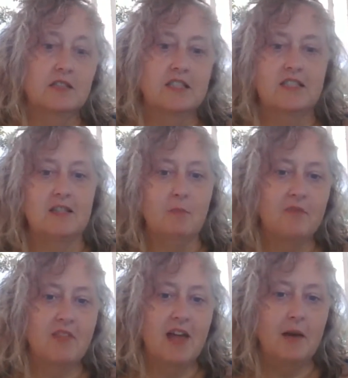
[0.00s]
Some
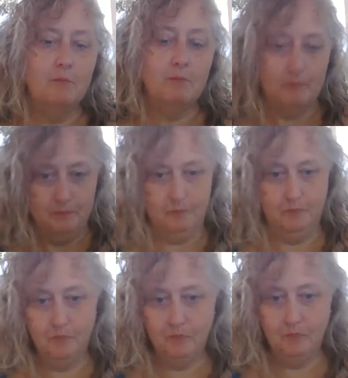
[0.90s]
of them,
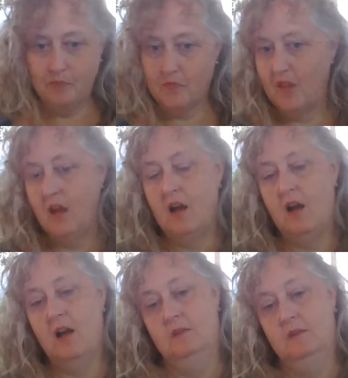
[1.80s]

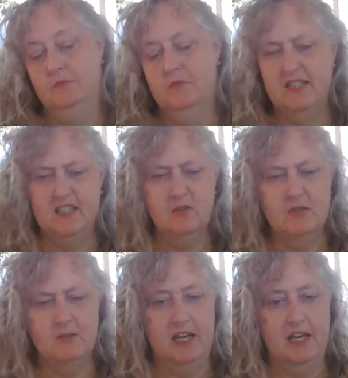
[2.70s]
um,
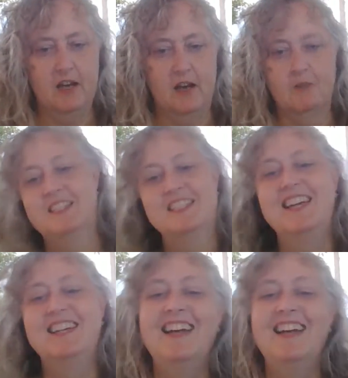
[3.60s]
excuse me, hiccups.
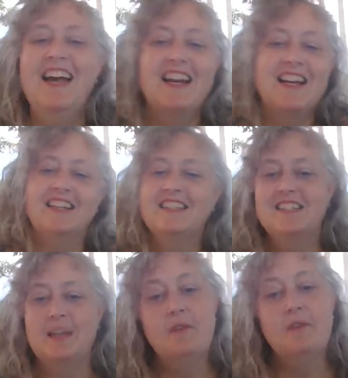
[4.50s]

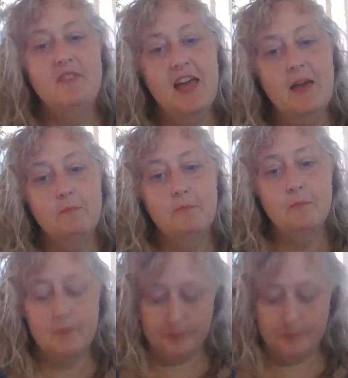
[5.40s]
Some of them